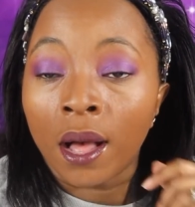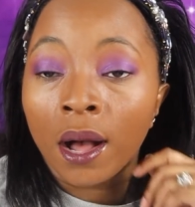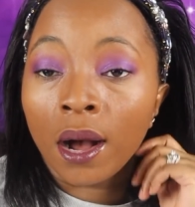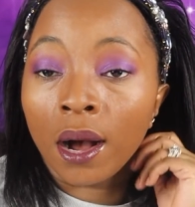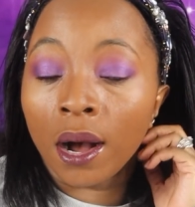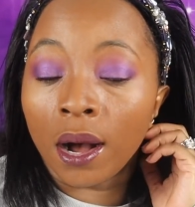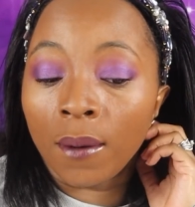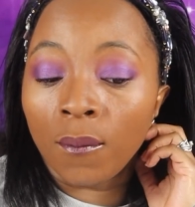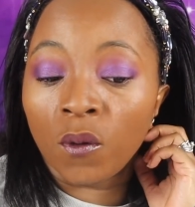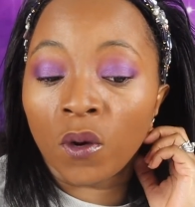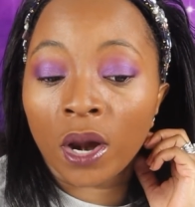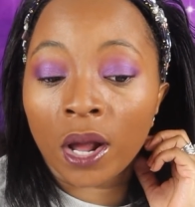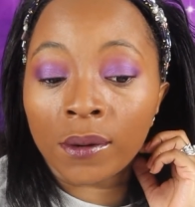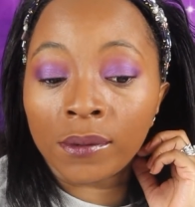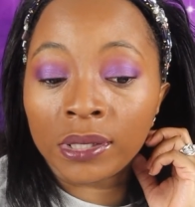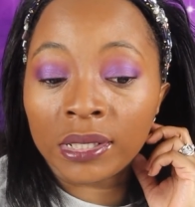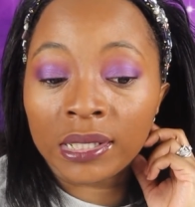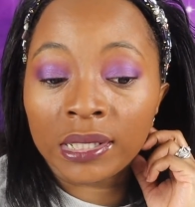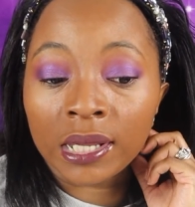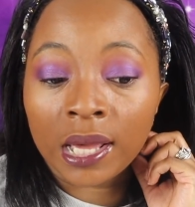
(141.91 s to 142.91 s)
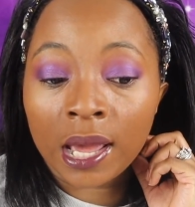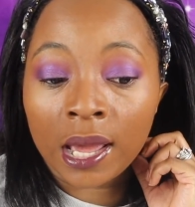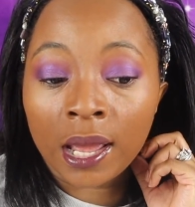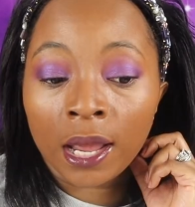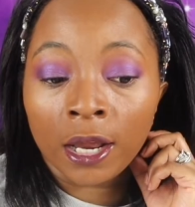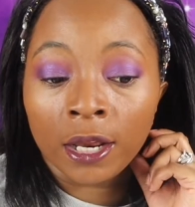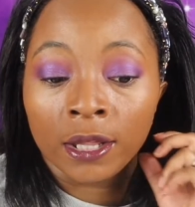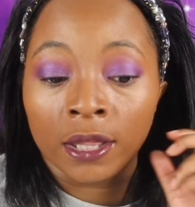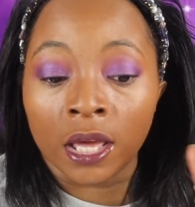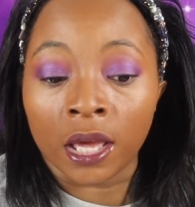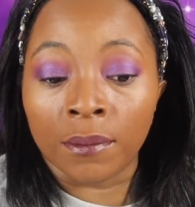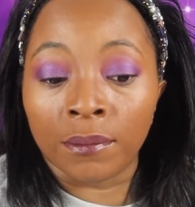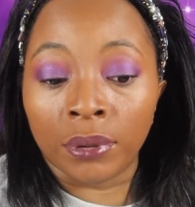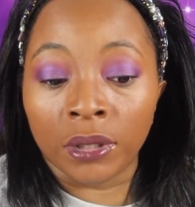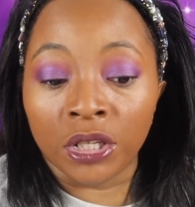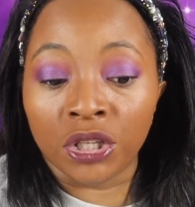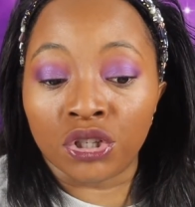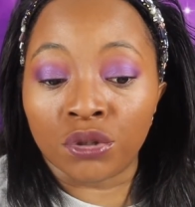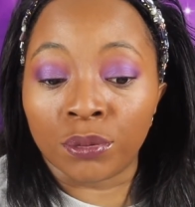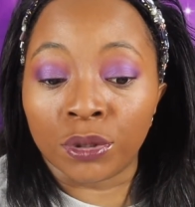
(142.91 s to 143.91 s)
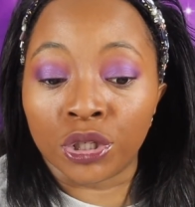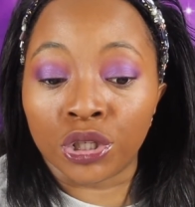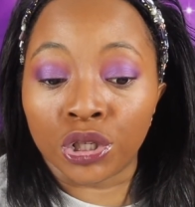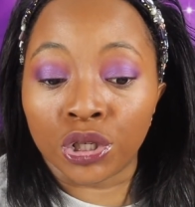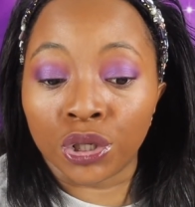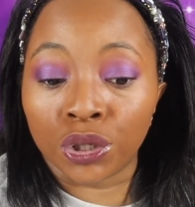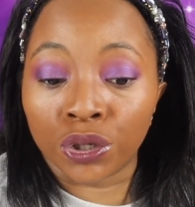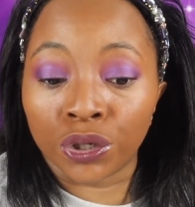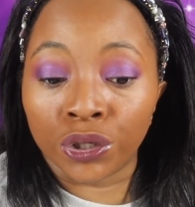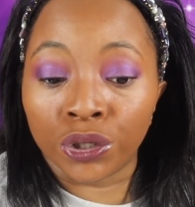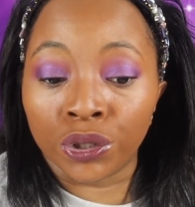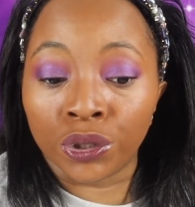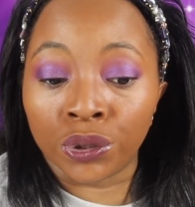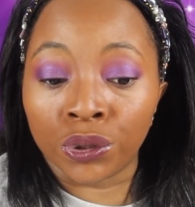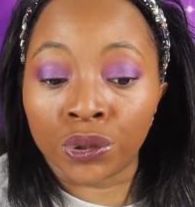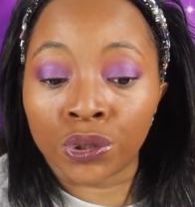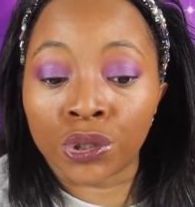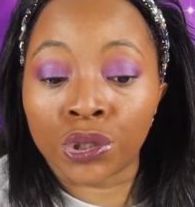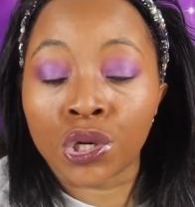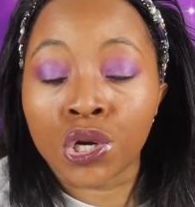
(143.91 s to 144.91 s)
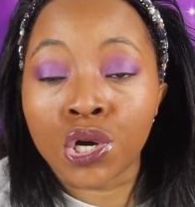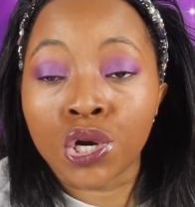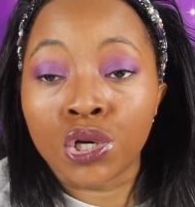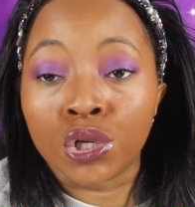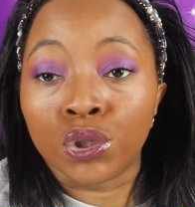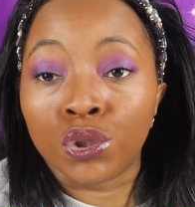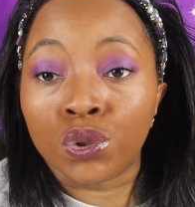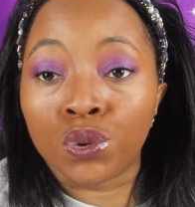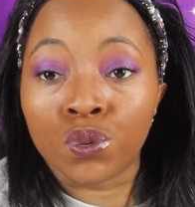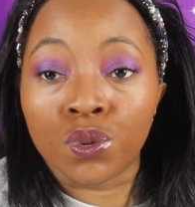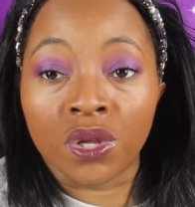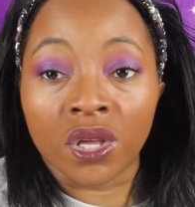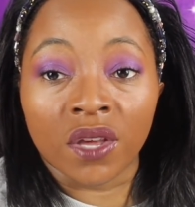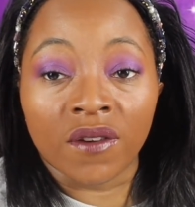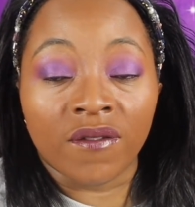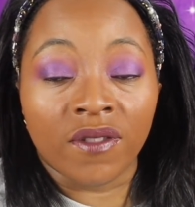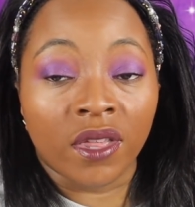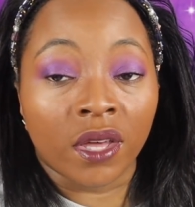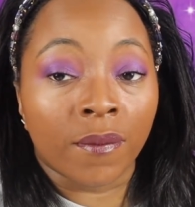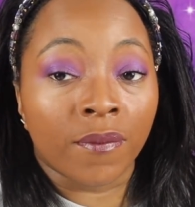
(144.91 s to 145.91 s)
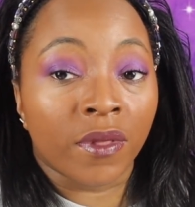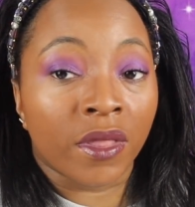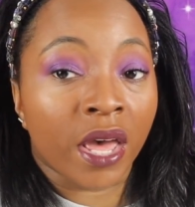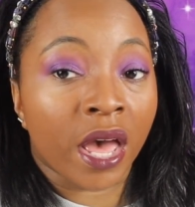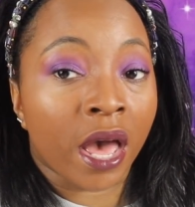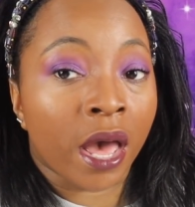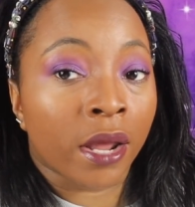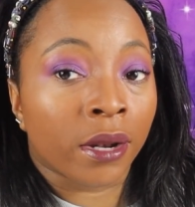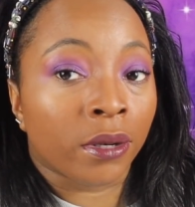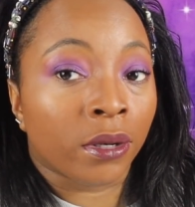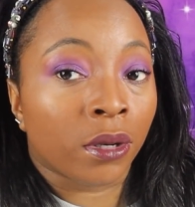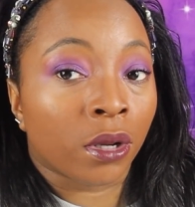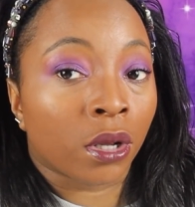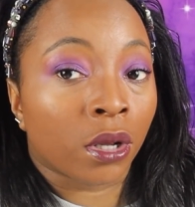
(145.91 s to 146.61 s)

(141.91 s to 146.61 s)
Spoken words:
When I was saying they bleach materials to give them that